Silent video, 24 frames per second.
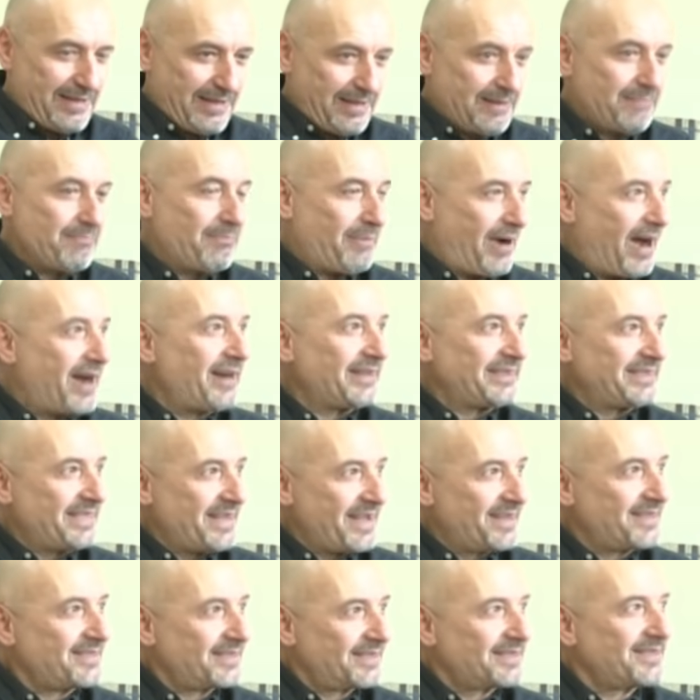in part,
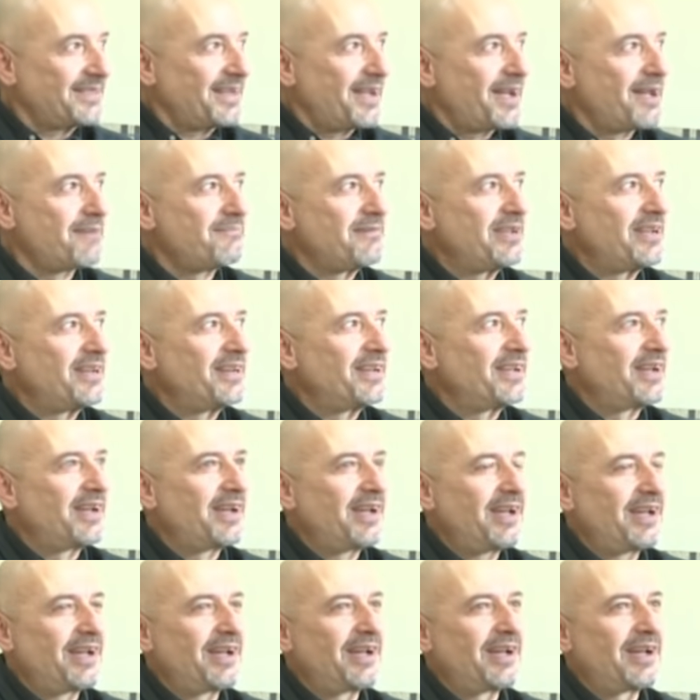yes. I mean,
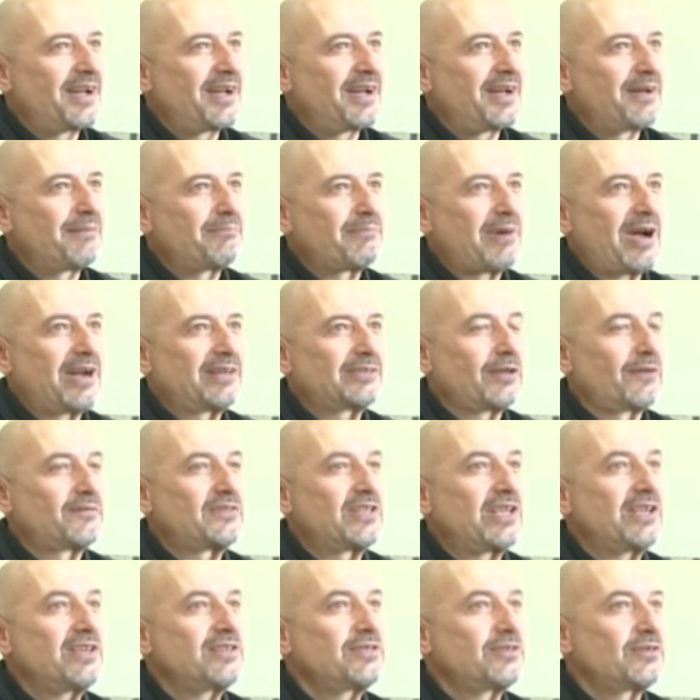part of
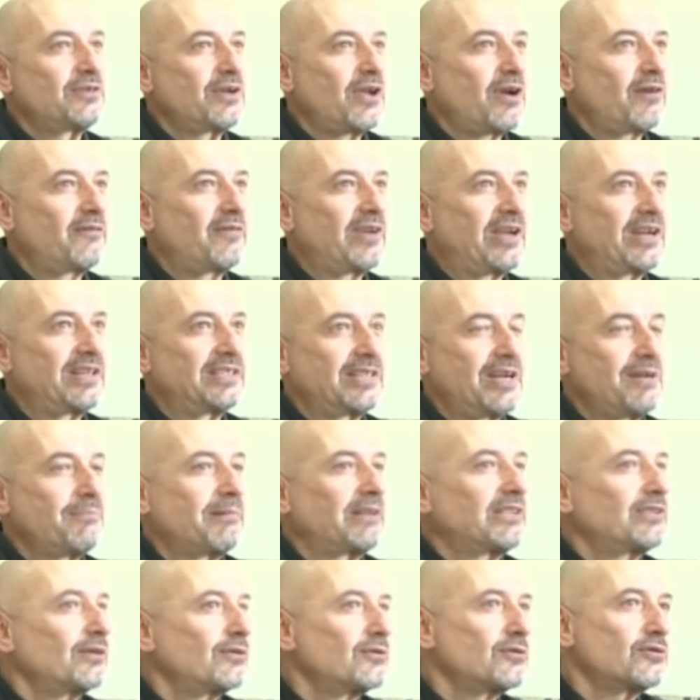the history of Eritrea,
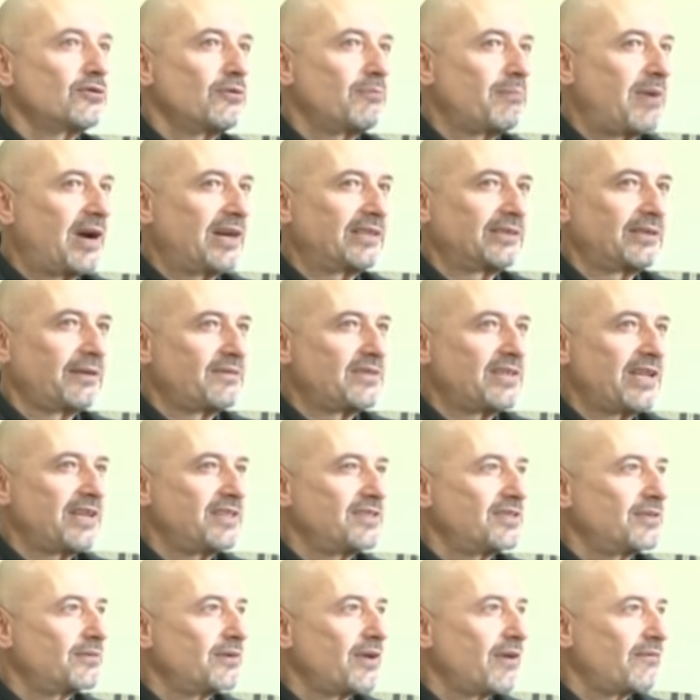but also part of the
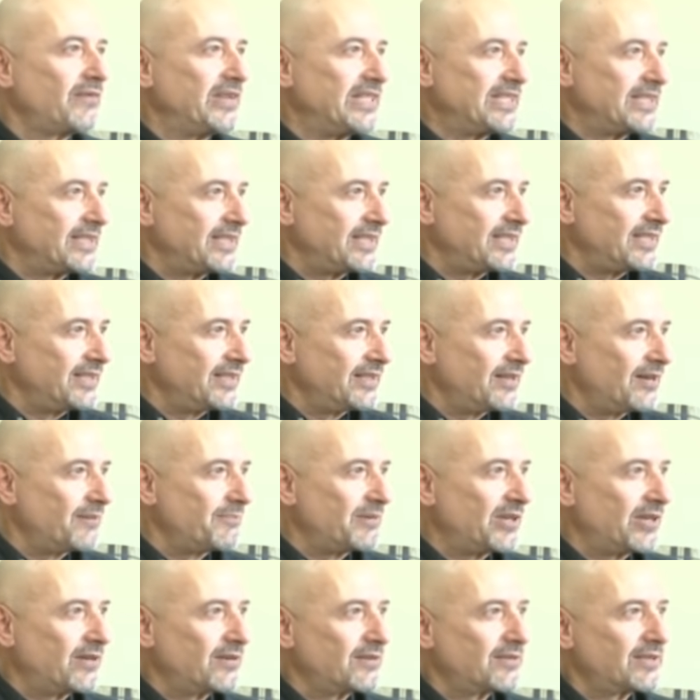history of Italy, no?
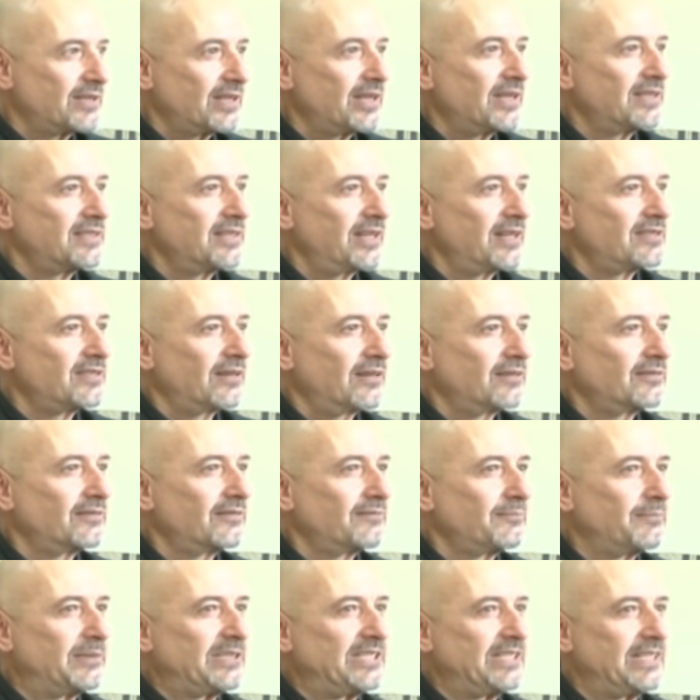Because there is a lot
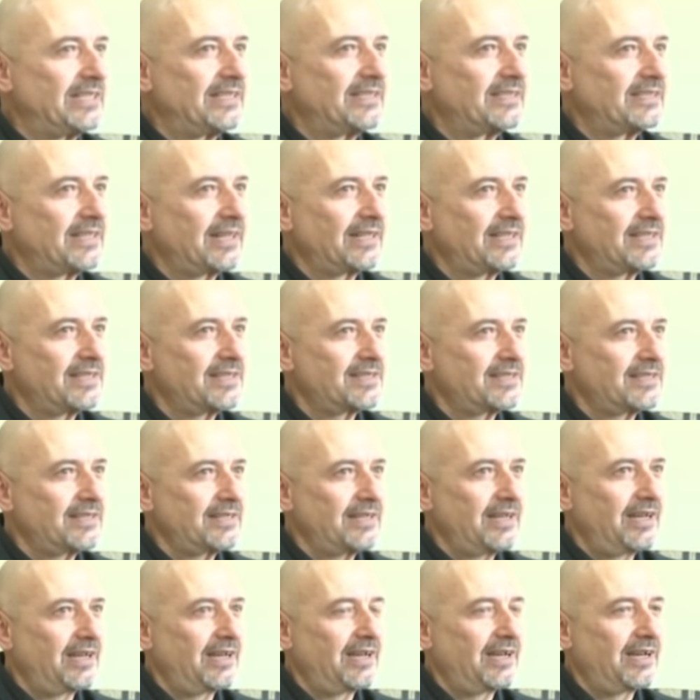of material that is
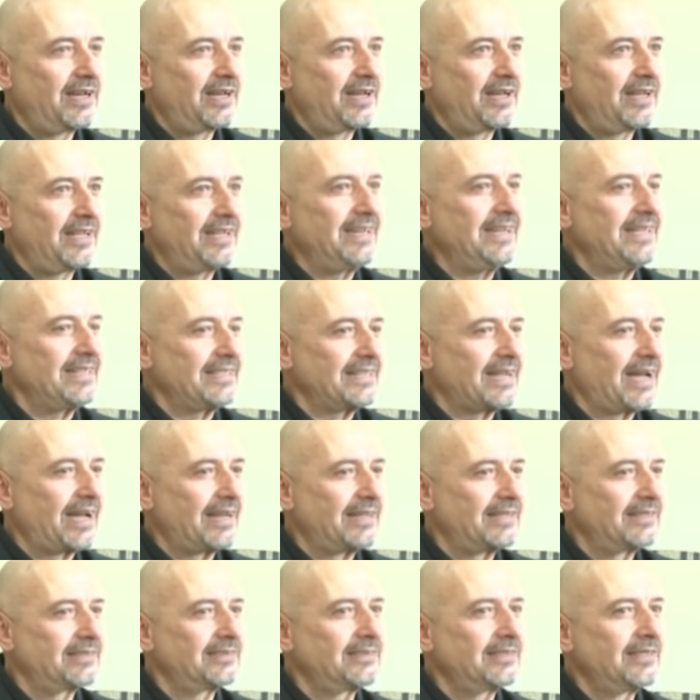in
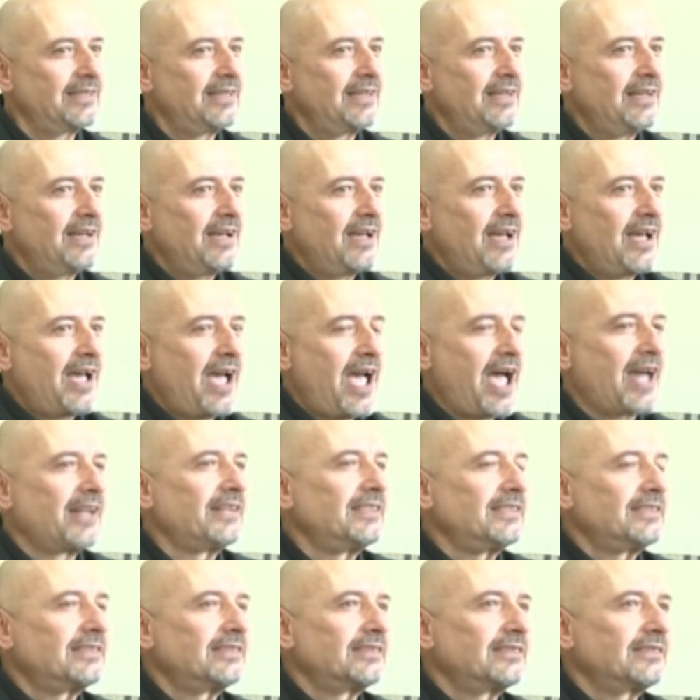Italian,
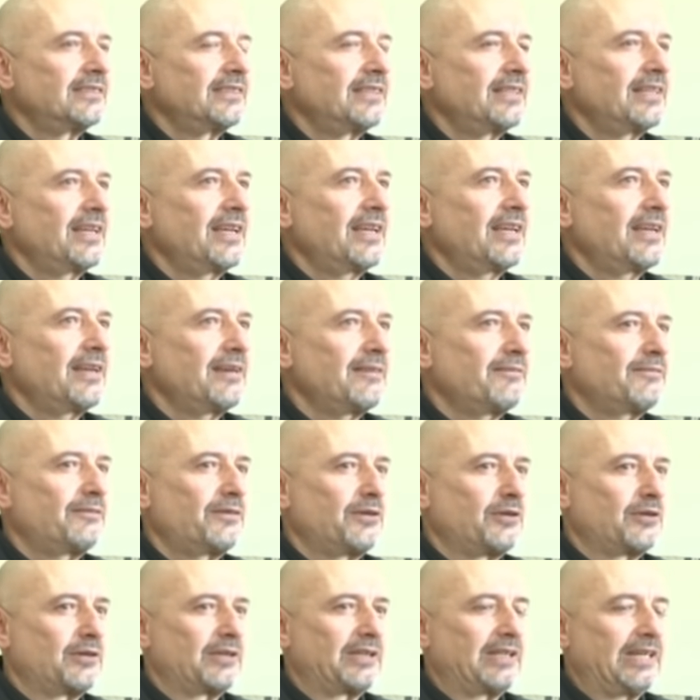and
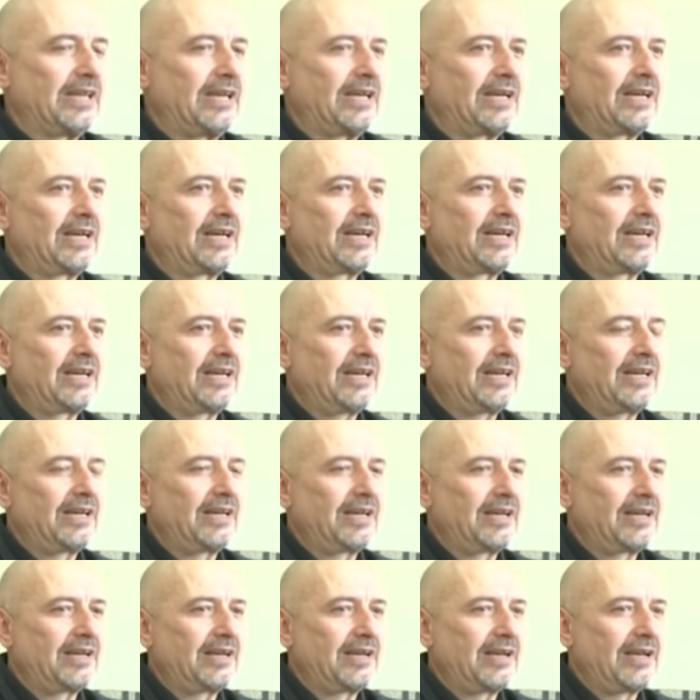for
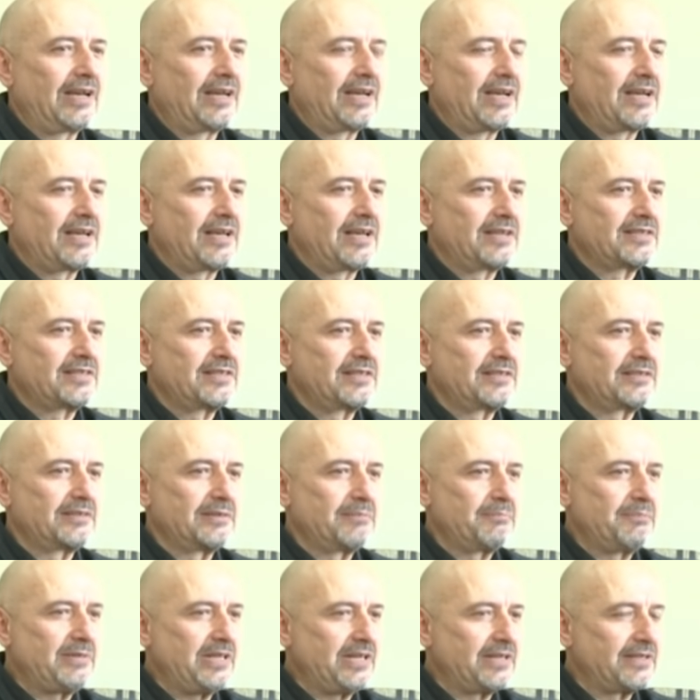a
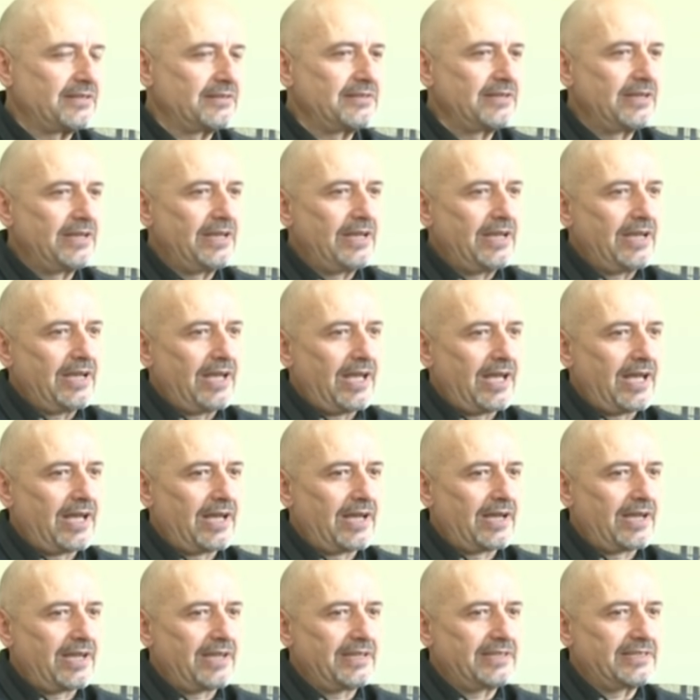certain period,
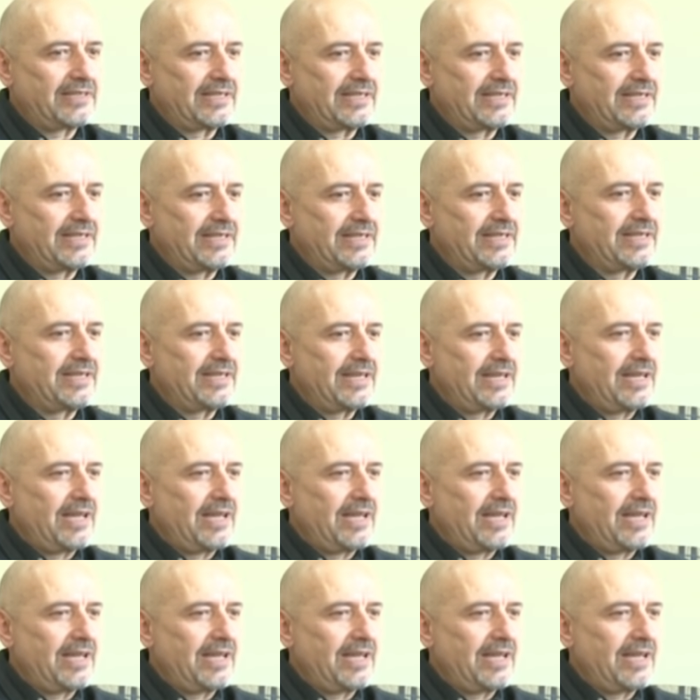Italy